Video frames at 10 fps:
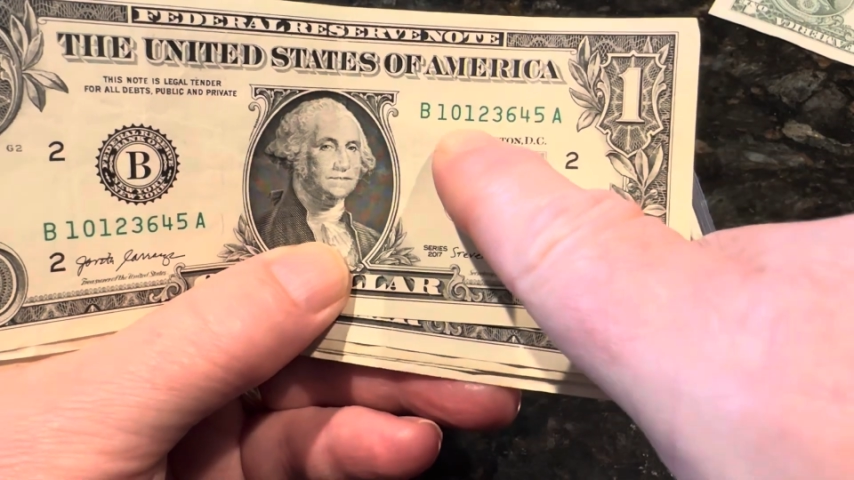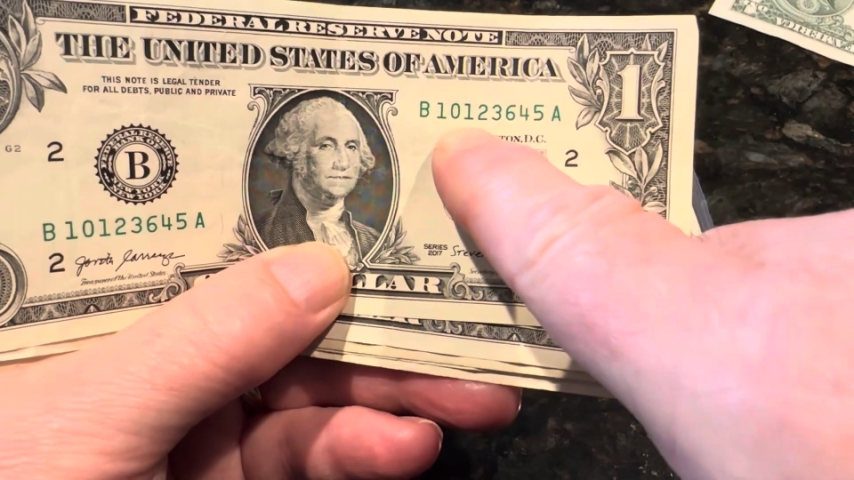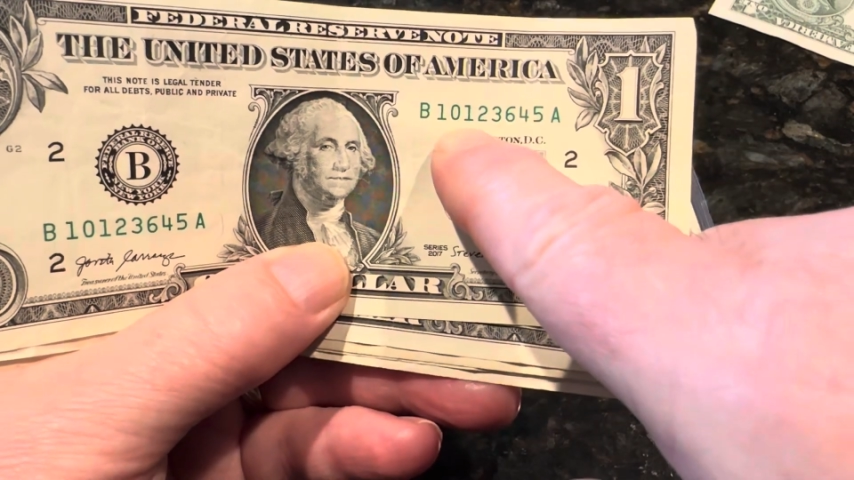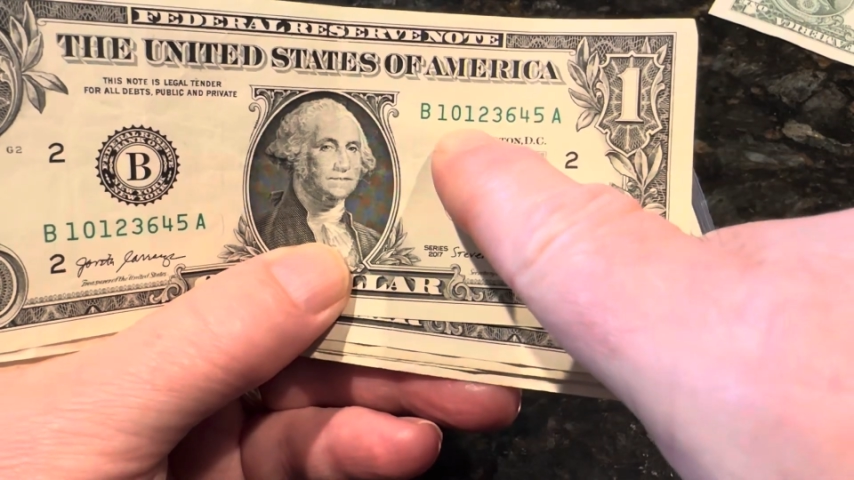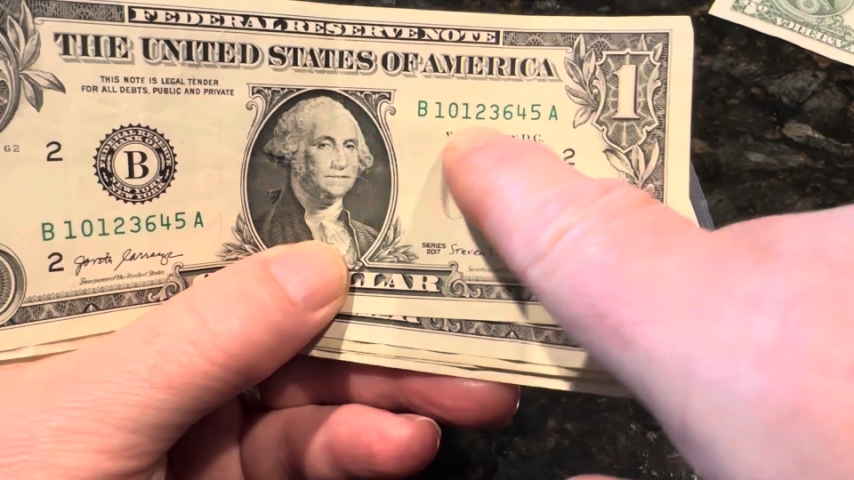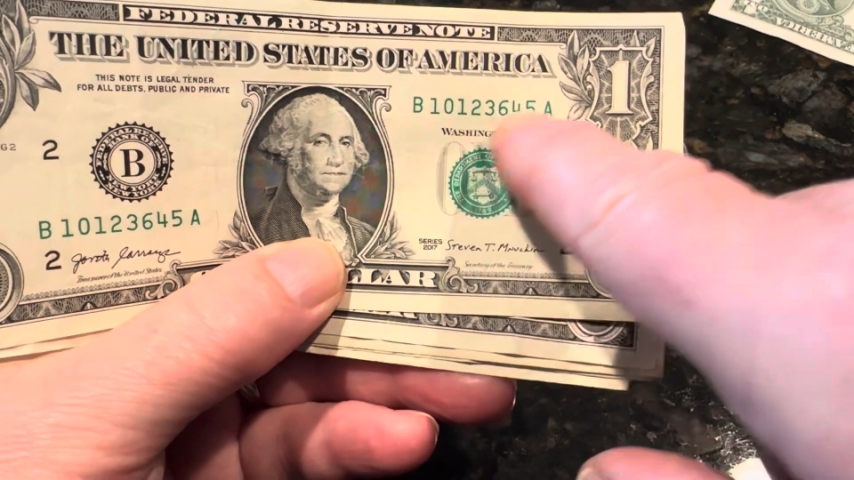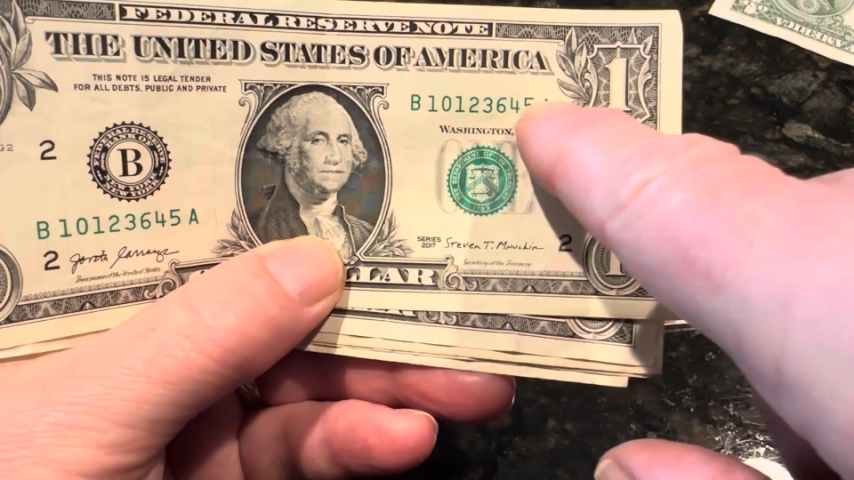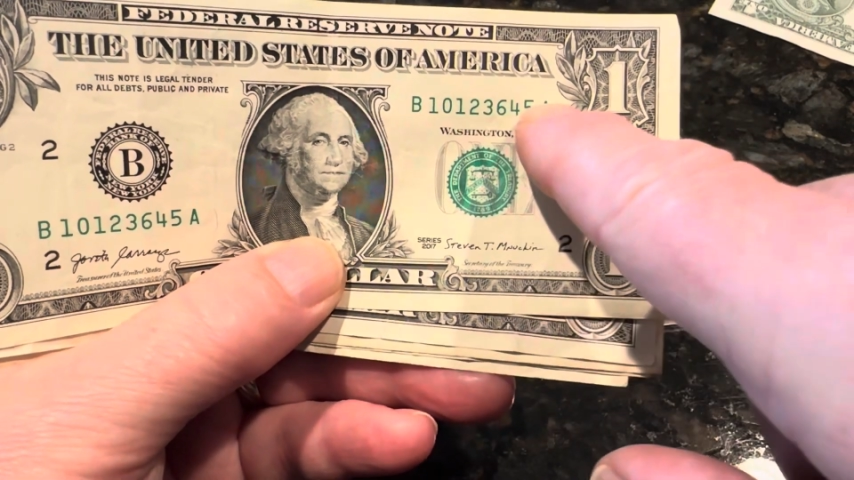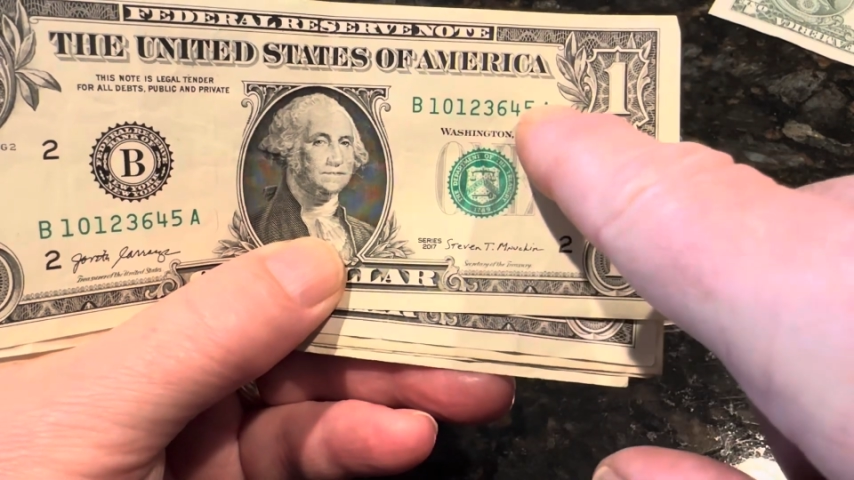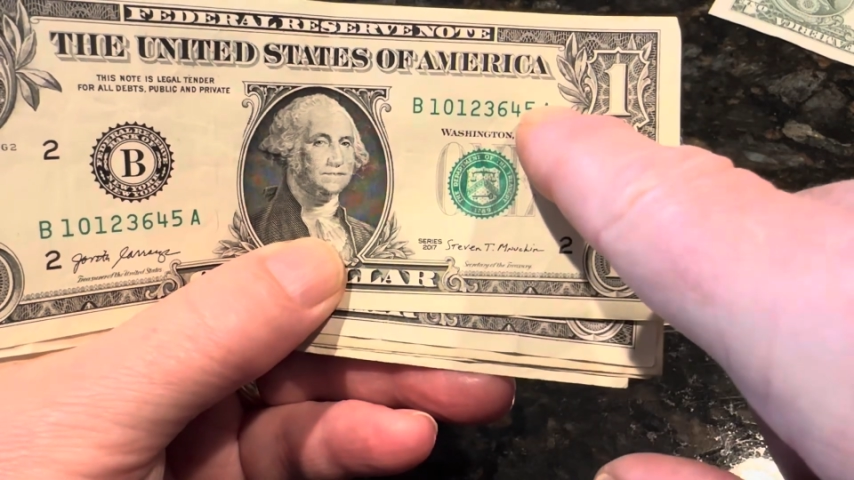So it's
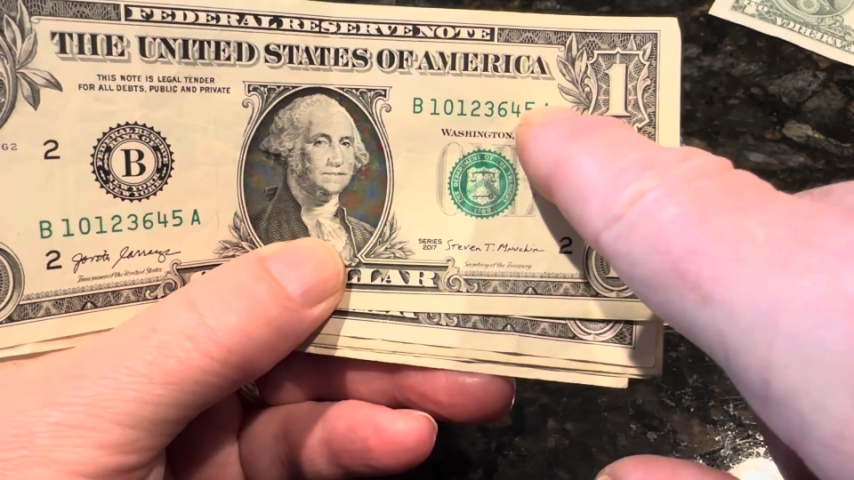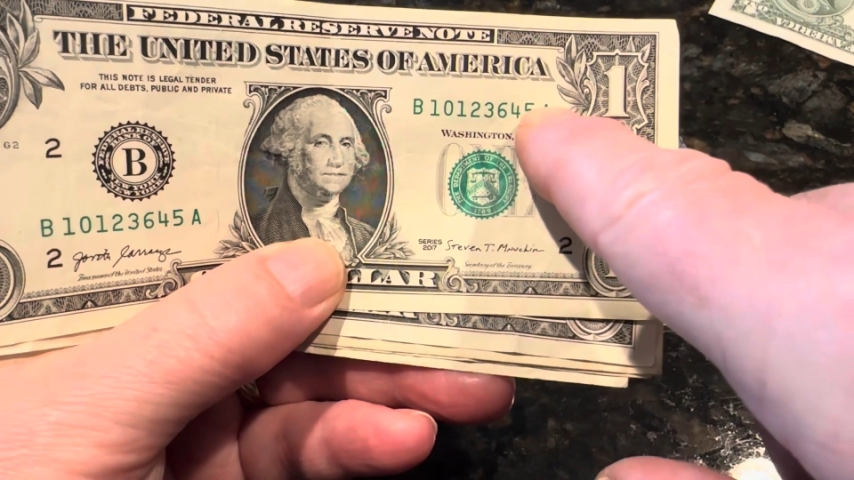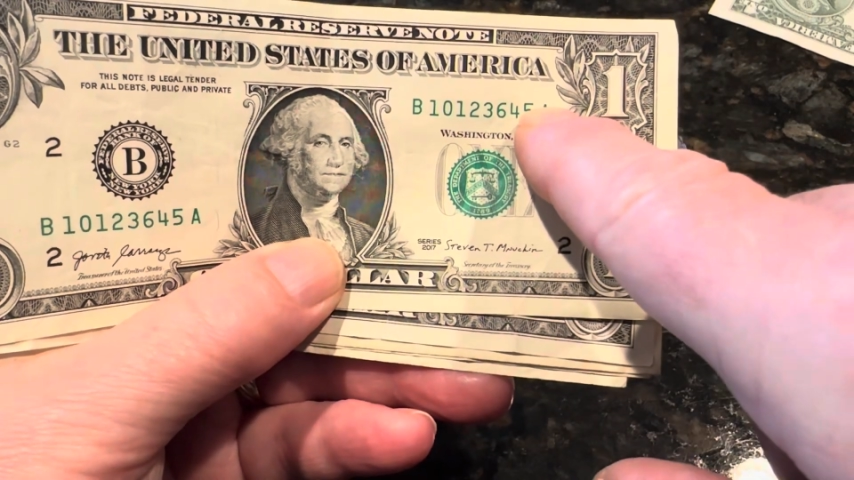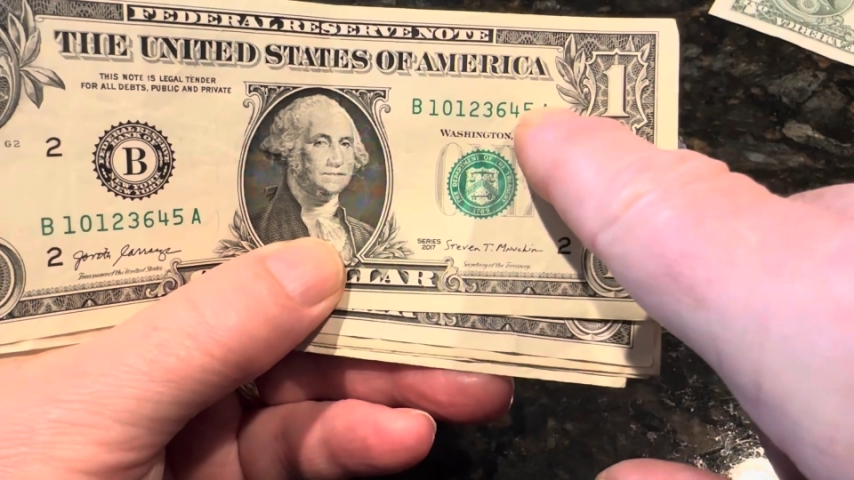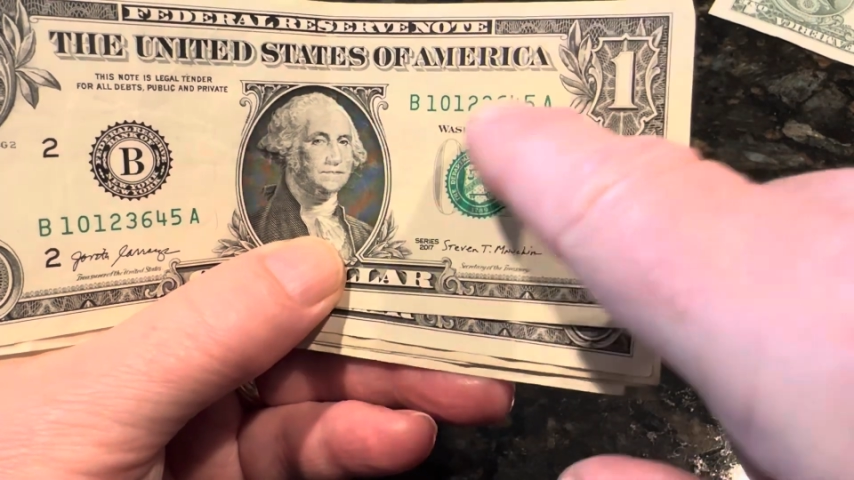7 out of